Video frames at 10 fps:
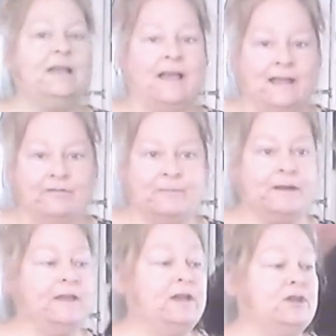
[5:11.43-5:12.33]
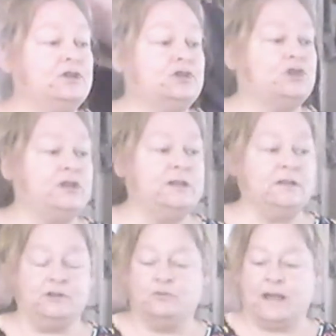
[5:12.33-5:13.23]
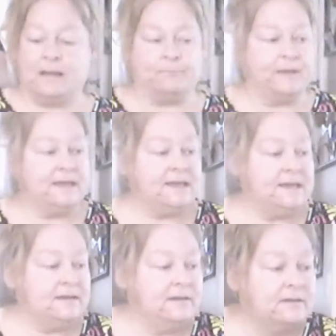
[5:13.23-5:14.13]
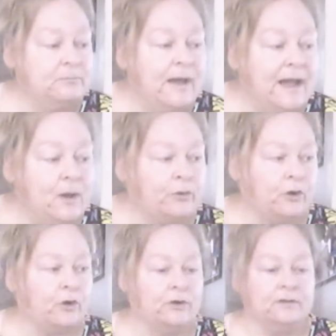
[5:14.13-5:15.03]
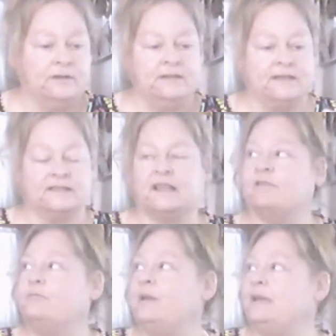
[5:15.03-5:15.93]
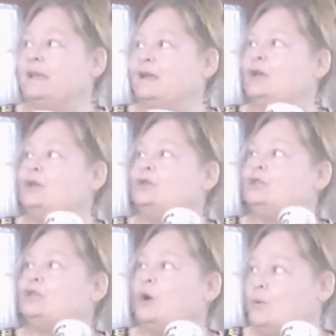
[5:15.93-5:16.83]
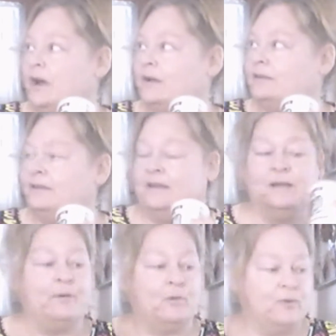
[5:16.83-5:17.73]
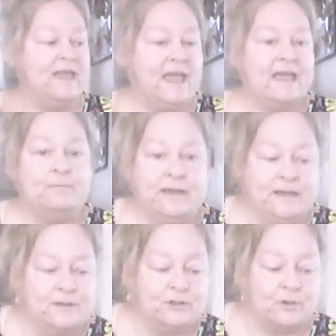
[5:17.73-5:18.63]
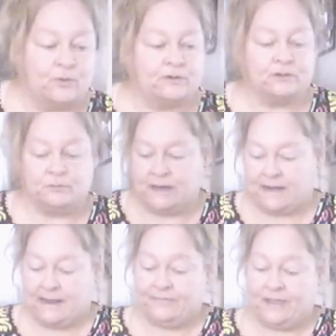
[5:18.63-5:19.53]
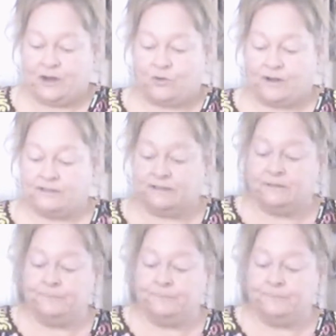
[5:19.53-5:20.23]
Hi everybody. You got baking powder instead of baking soda, but we had baking soda, so I got that corrected.